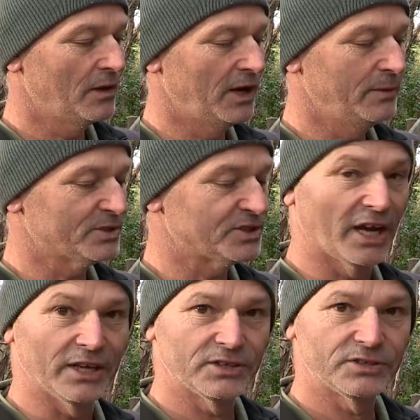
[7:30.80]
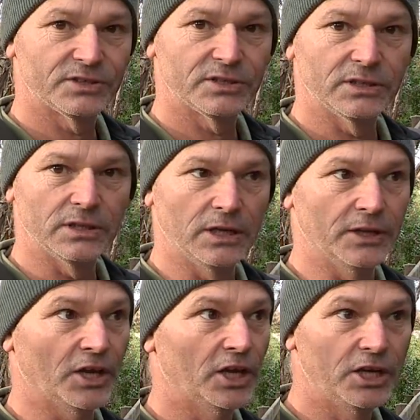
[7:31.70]
any mistakes in
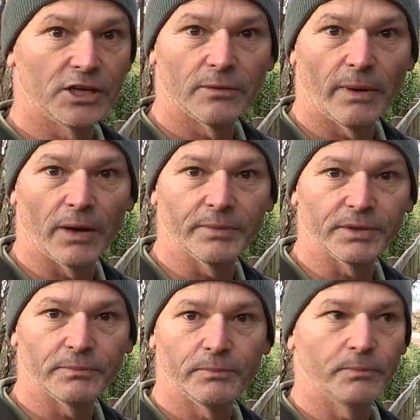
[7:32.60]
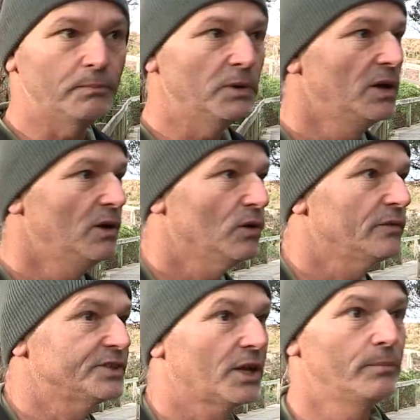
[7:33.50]
the heat of the moment, all of
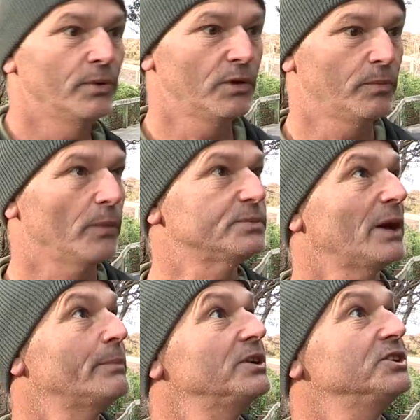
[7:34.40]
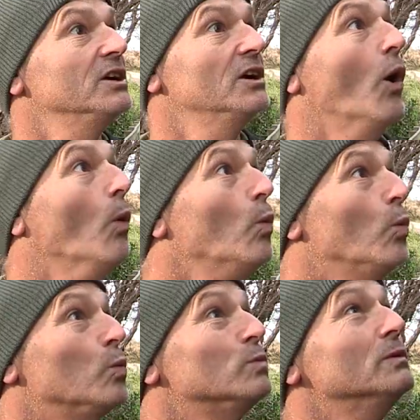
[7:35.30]
a sudden a bird pops up at you.
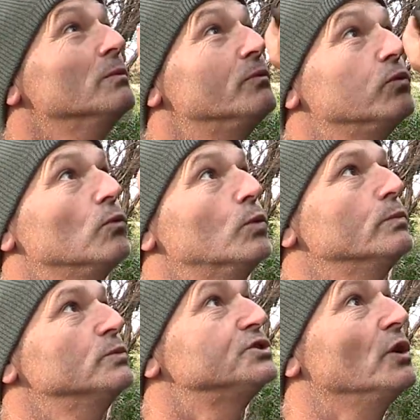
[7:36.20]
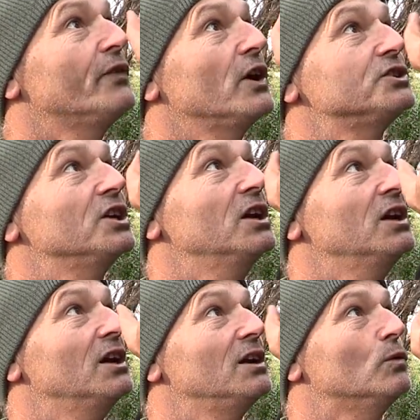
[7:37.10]
Oh, it's not
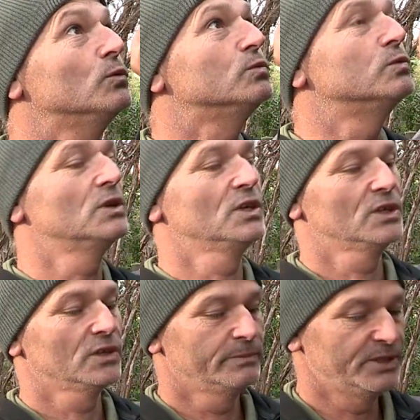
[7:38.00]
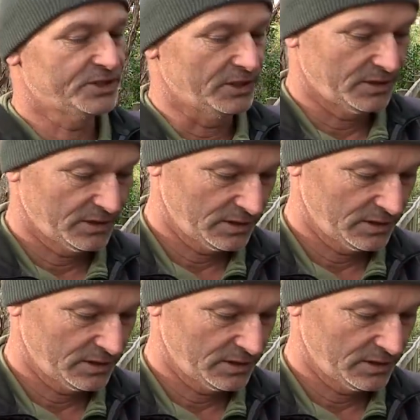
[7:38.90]
focusing. Oh, missed it.